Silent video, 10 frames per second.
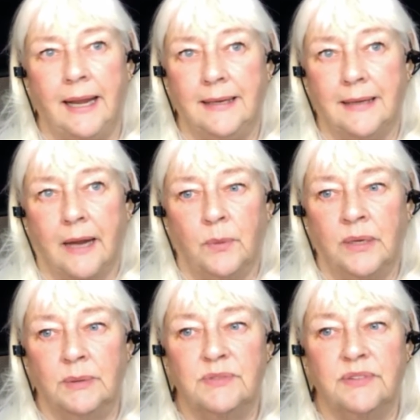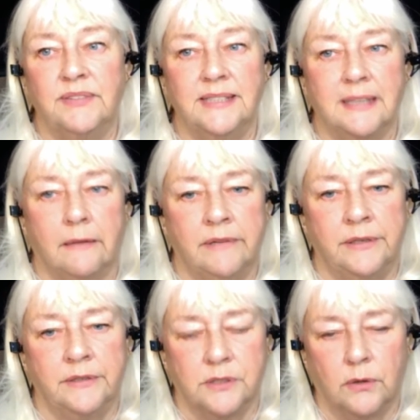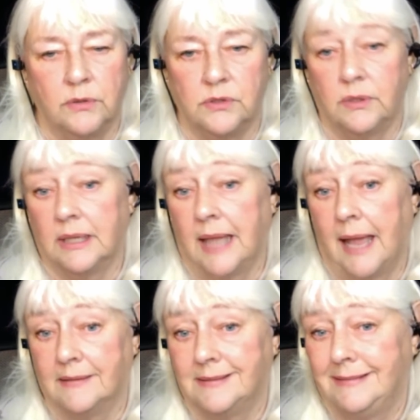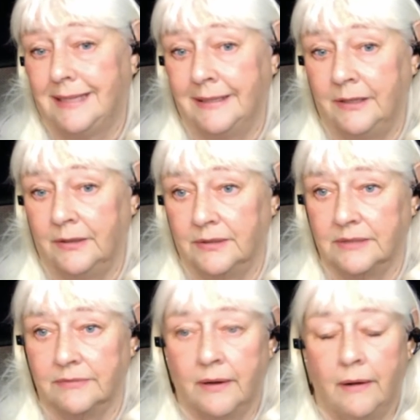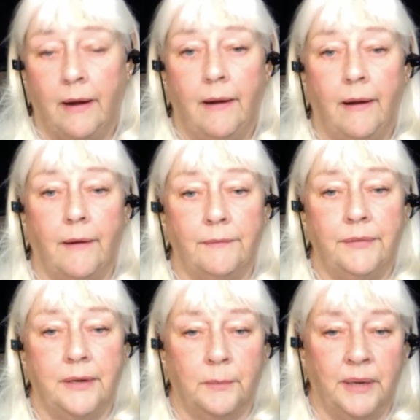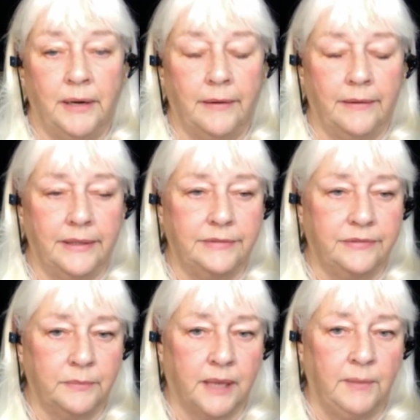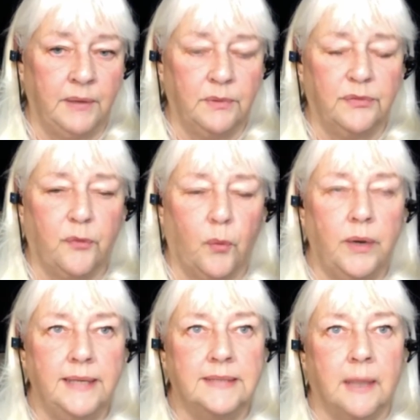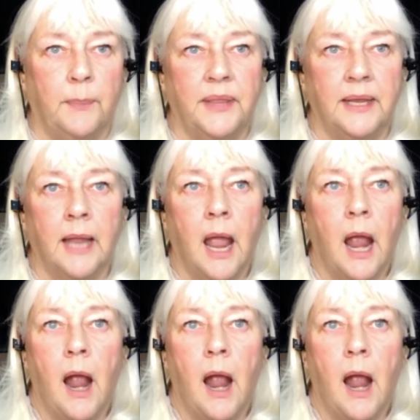he died when he was 57 years old, so the last 10 years of their marriage, from the time he was 40-something,